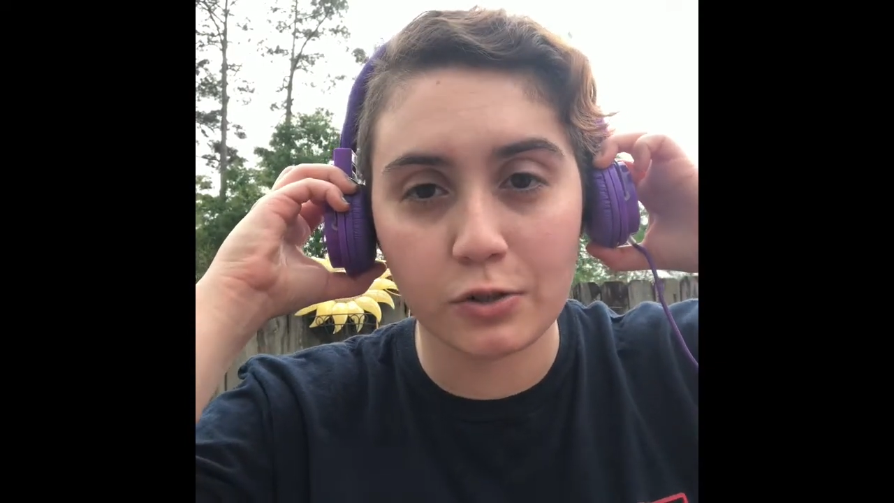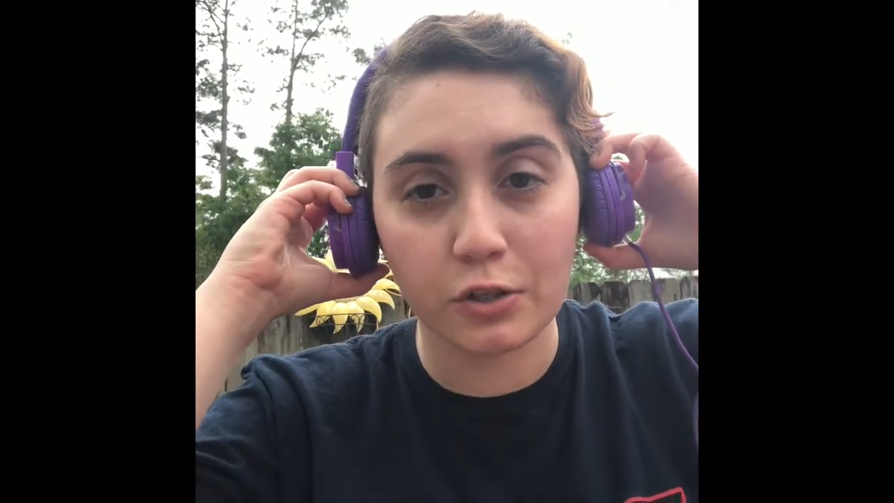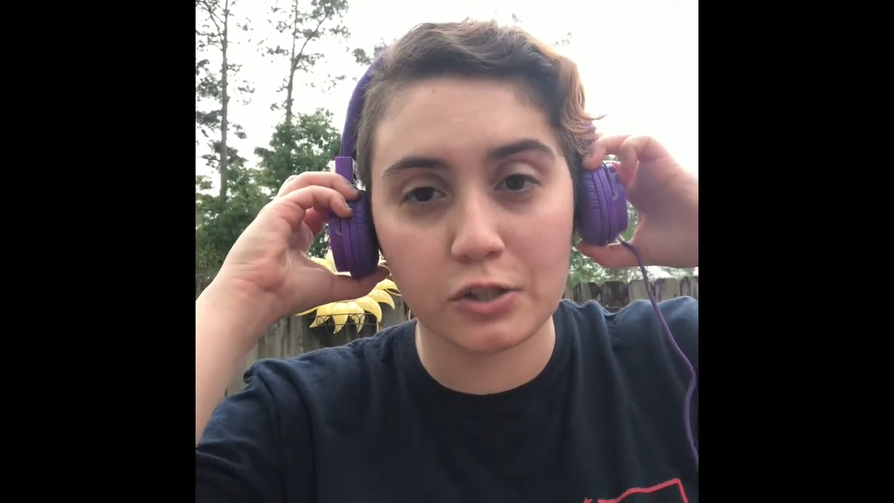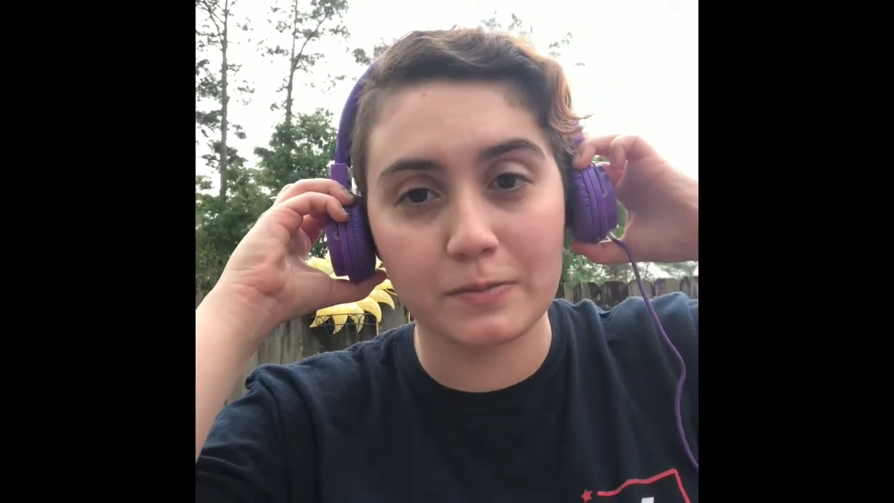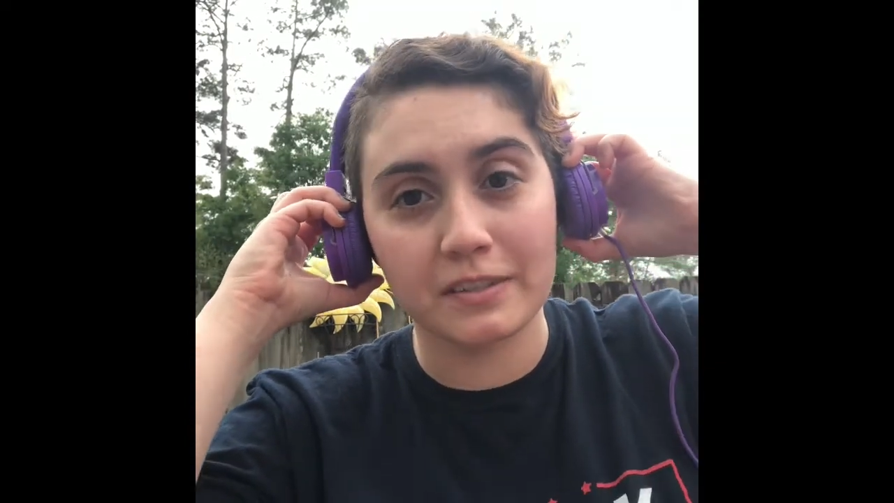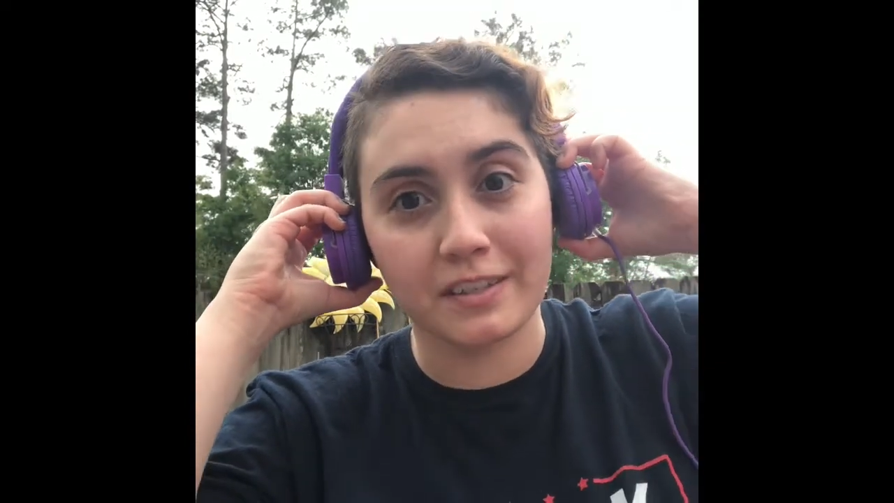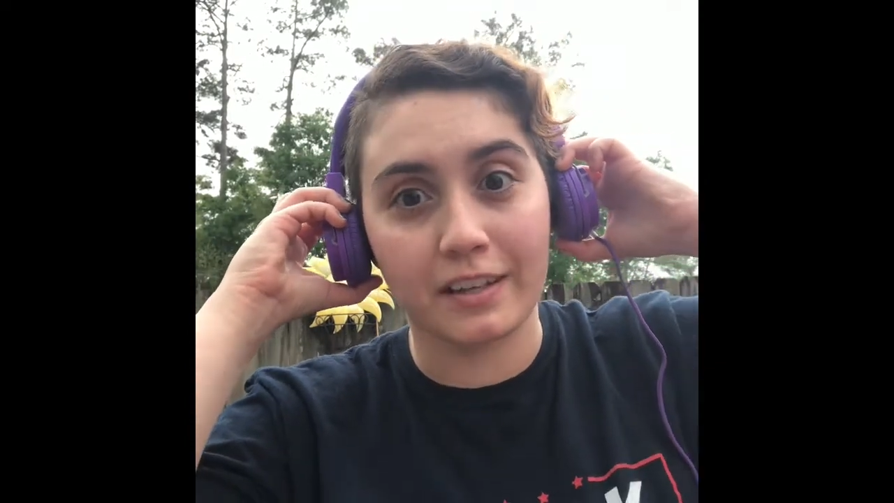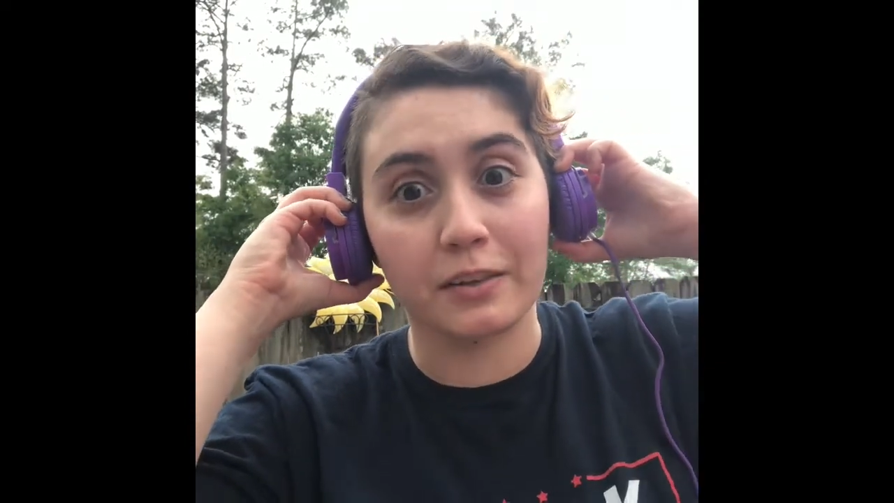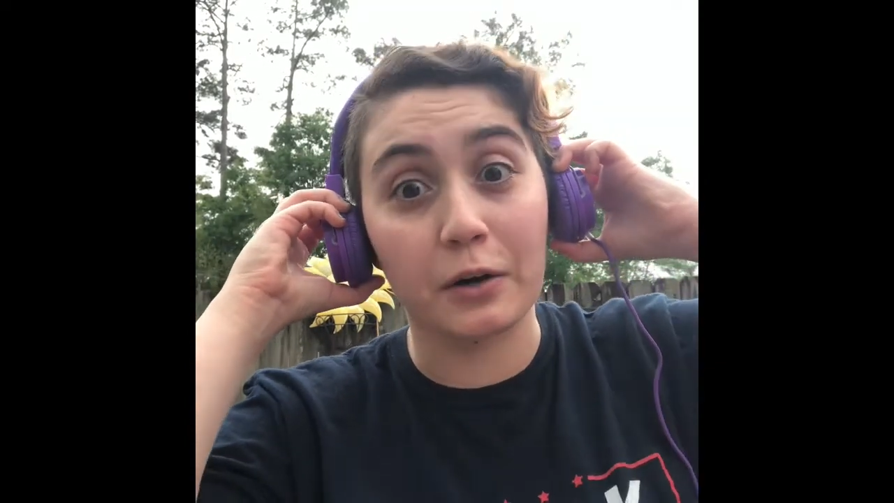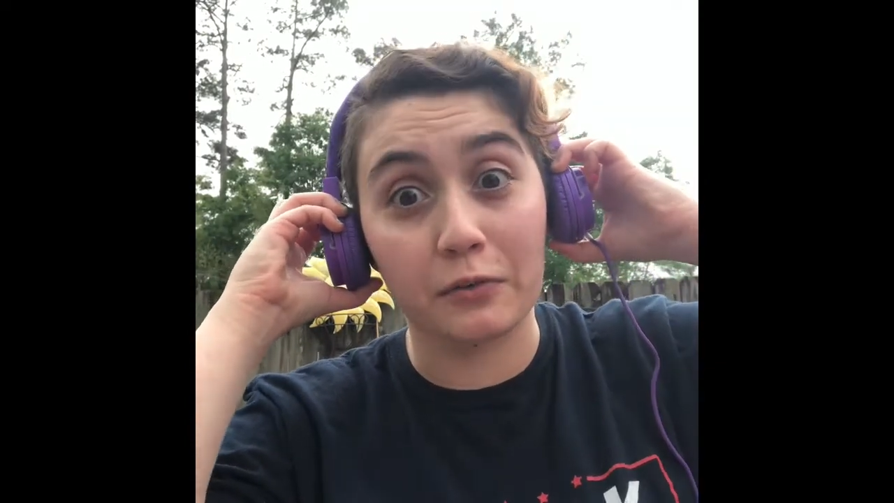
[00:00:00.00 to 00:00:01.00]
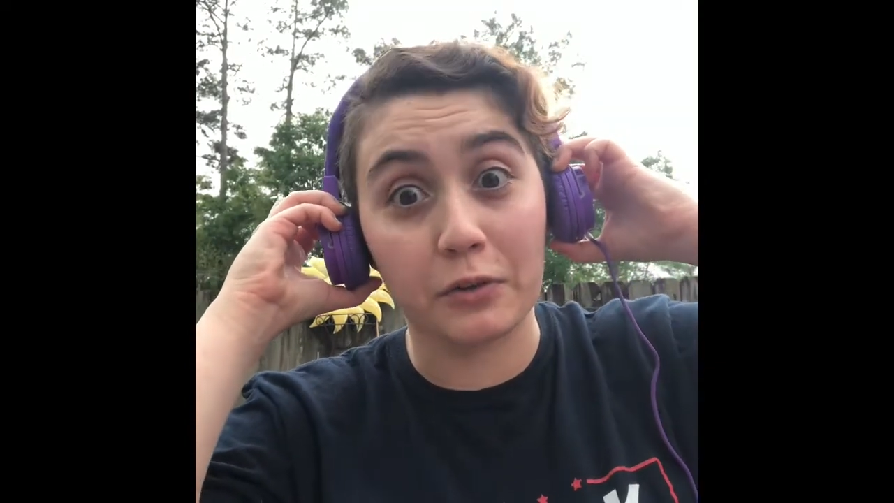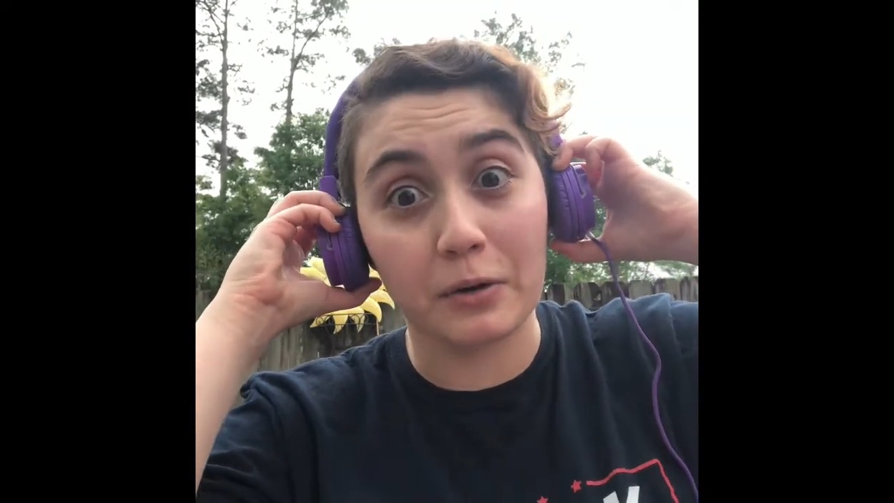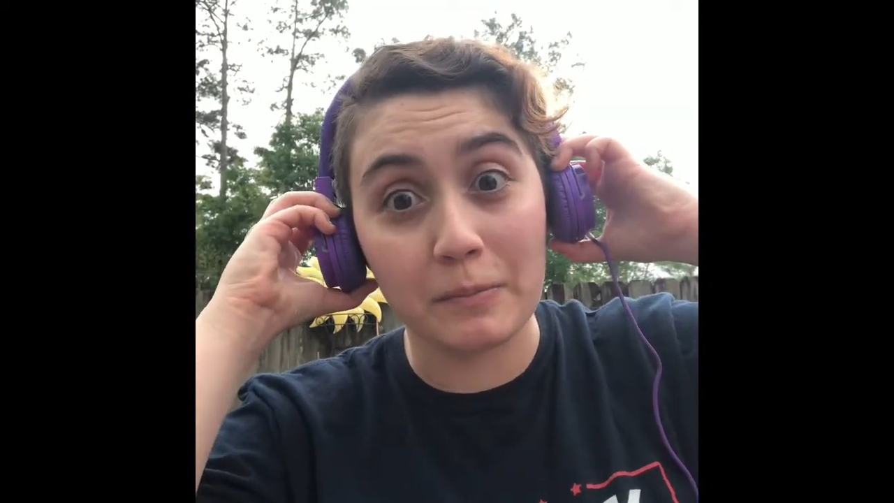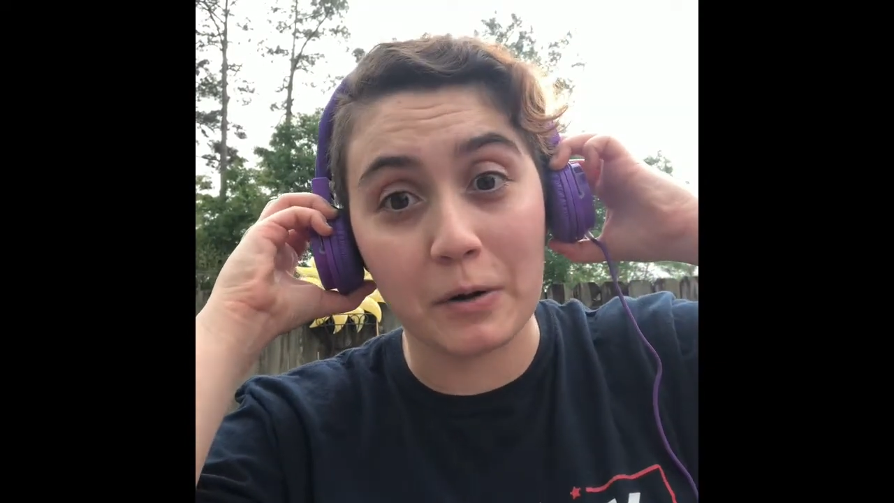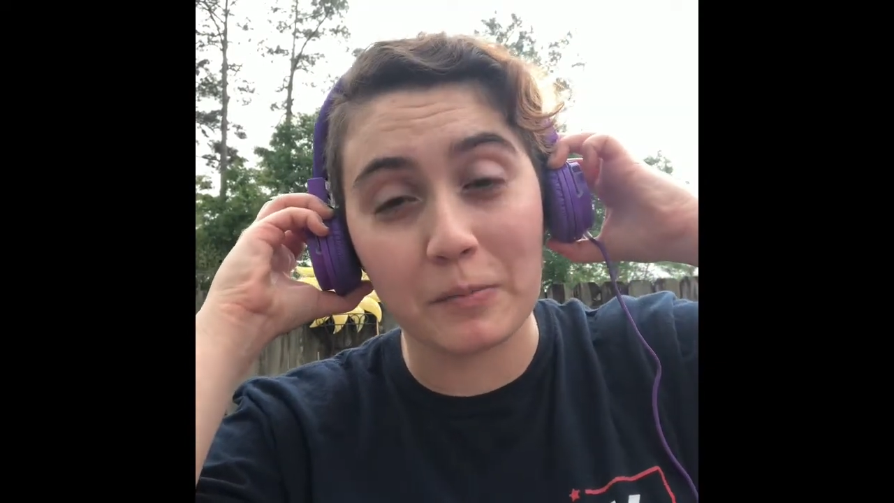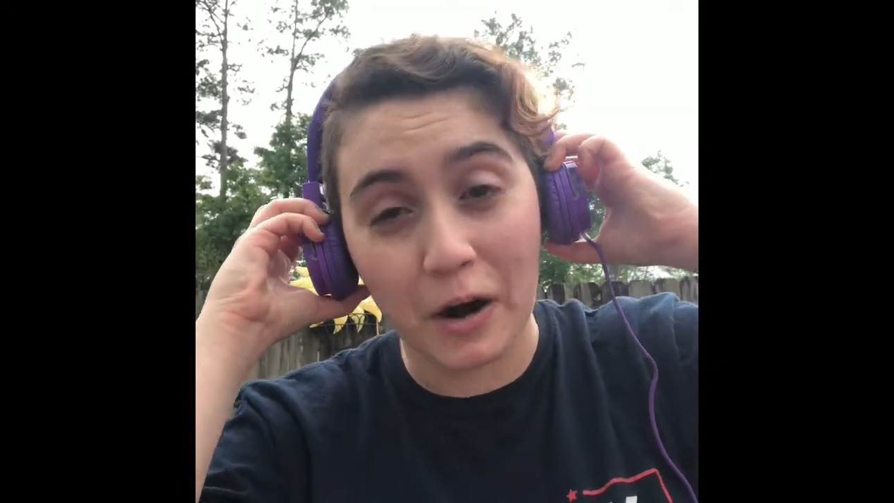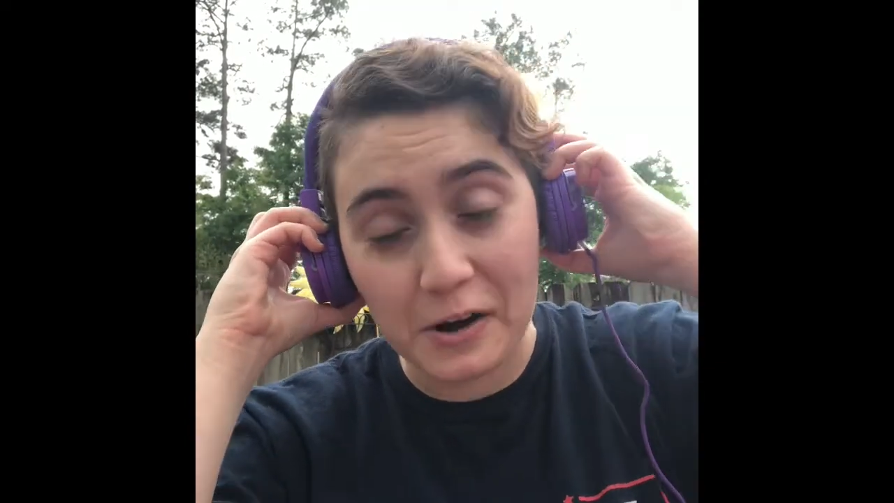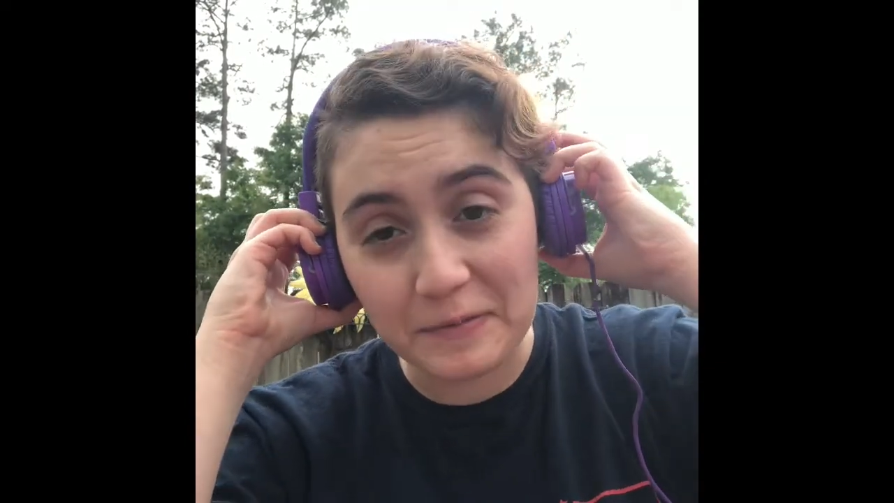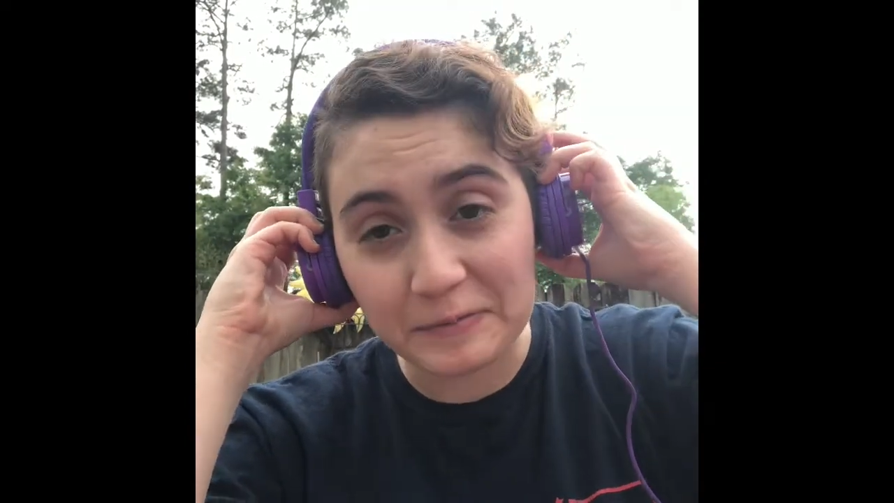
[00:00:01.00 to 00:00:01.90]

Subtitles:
so I'll just be singing the Over the Rainbow part.